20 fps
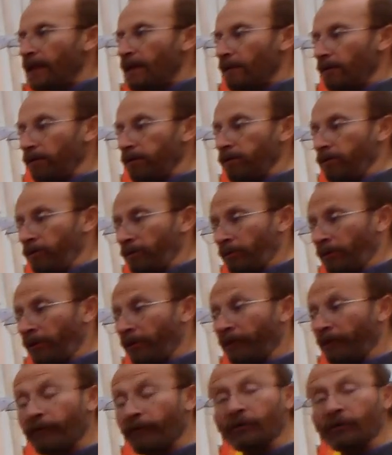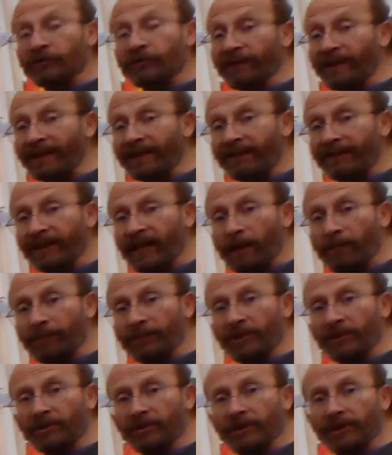The first event of the
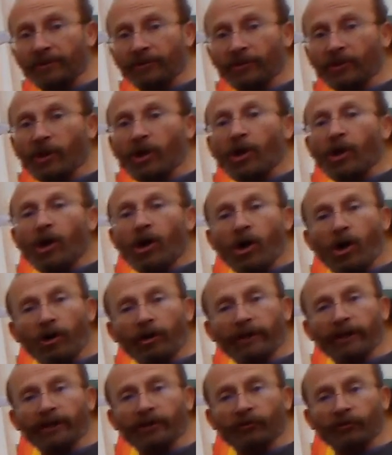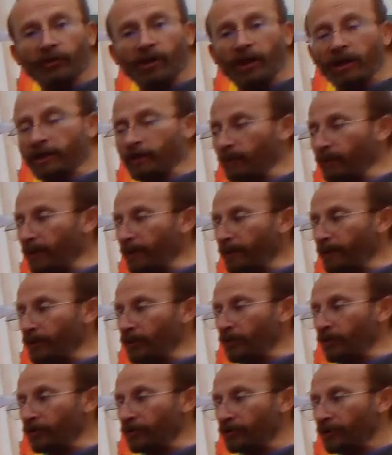competition is hauling a truck, and what I'm going to
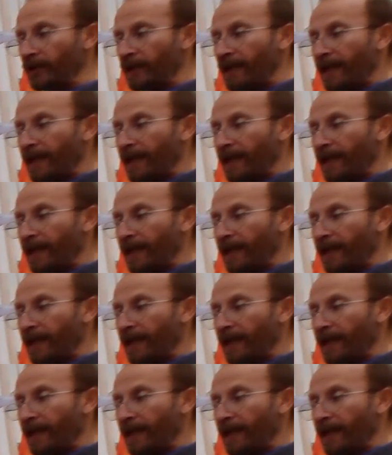do is